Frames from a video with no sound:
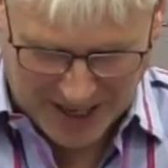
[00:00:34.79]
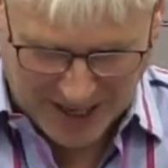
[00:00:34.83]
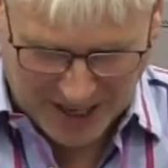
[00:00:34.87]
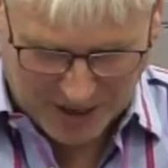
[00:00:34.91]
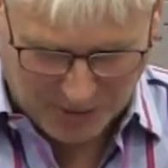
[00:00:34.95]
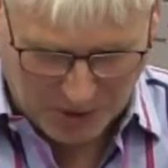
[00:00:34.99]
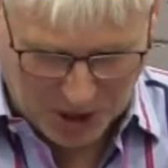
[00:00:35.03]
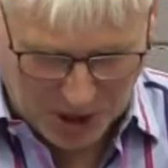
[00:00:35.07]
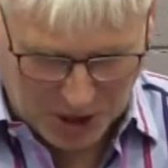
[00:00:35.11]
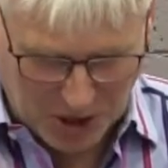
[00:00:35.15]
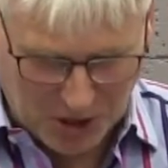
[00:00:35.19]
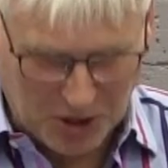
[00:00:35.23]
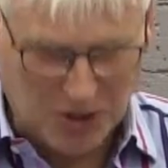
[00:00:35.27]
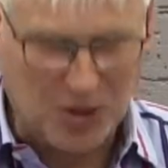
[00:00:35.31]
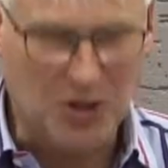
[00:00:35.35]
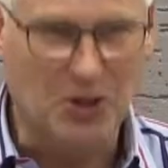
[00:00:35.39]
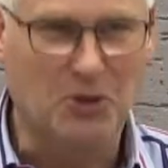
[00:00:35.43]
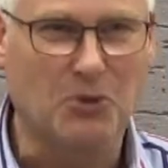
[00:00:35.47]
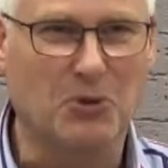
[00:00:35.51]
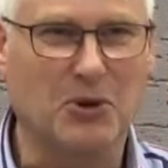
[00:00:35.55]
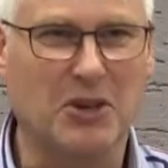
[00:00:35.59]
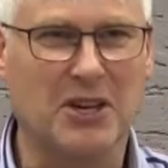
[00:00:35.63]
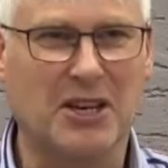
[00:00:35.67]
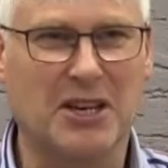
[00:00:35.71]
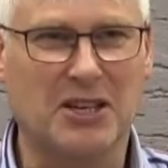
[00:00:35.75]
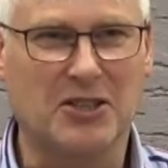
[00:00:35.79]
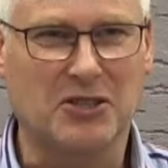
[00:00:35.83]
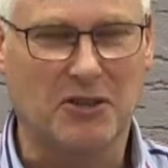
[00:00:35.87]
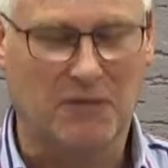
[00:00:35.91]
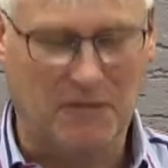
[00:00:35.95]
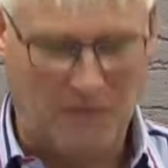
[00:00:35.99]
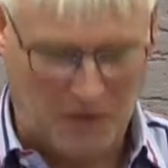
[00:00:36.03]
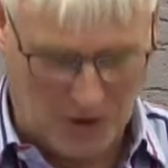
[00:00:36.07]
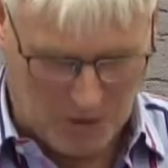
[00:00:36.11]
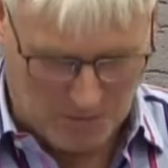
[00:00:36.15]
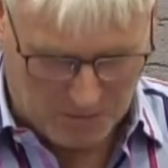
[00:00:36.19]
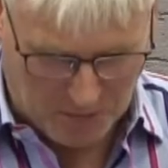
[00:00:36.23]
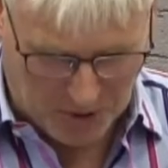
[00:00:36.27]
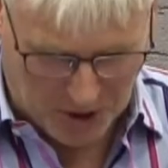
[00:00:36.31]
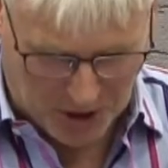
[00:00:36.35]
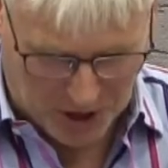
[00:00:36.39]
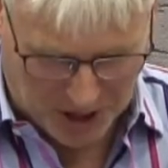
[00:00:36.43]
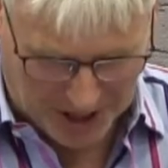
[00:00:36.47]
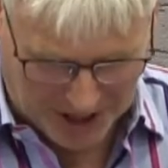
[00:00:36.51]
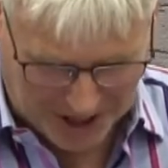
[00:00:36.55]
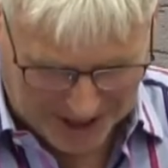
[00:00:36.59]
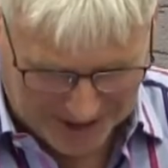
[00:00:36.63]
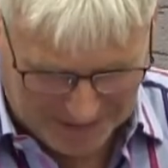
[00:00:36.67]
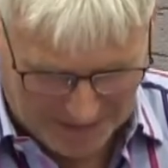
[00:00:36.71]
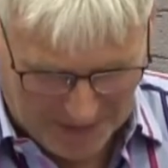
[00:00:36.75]
which is known as a
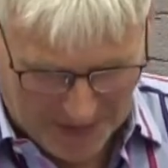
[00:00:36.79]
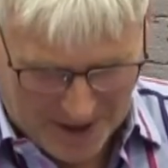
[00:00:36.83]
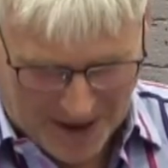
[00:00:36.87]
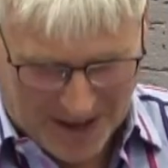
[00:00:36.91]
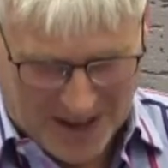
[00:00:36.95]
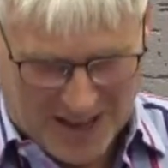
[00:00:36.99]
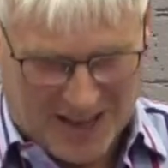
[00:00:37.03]
football.